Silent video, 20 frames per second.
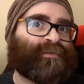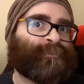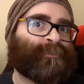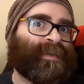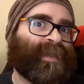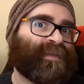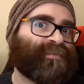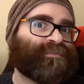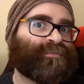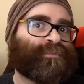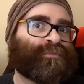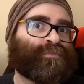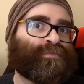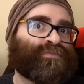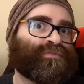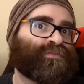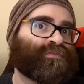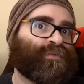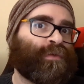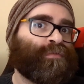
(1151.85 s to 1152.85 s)
Could Pass
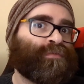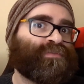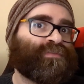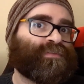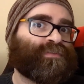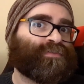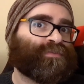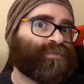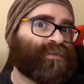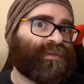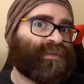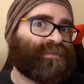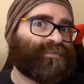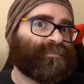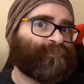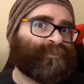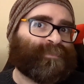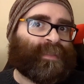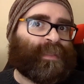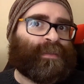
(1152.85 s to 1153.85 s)
Through Stones and
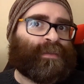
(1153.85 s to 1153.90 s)
Trees,